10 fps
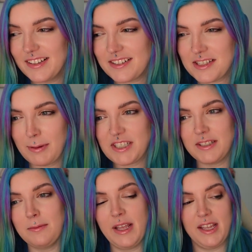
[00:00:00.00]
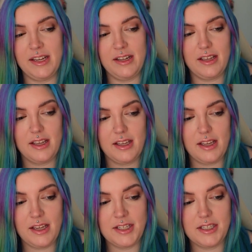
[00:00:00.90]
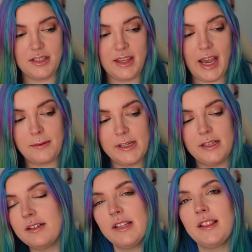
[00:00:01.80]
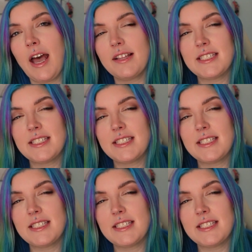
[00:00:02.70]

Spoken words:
Especially when that